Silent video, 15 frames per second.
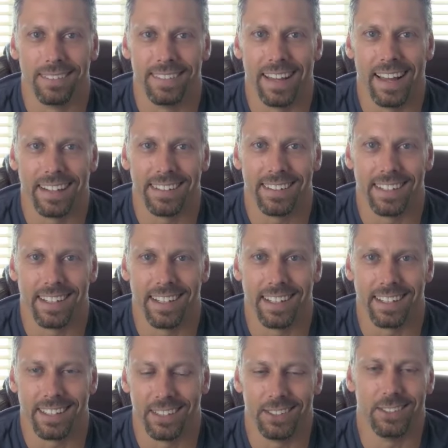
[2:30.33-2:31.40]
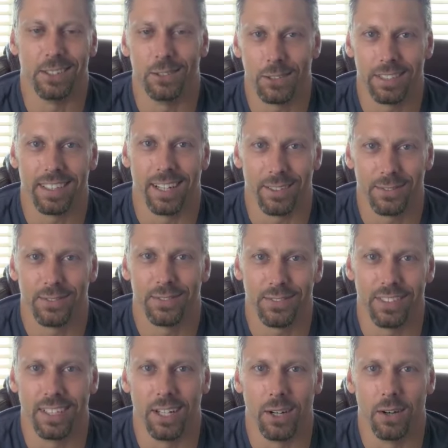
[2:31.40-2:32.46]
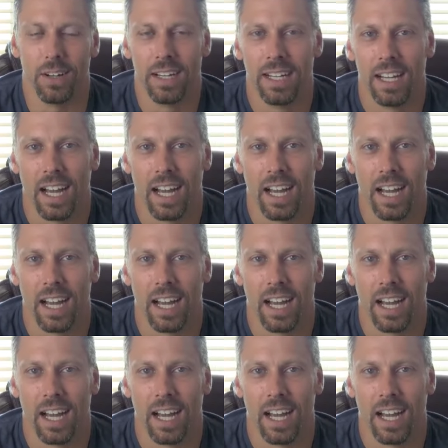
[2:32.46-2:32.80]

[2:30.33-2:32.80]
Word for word: that uh, could do stuff, you know.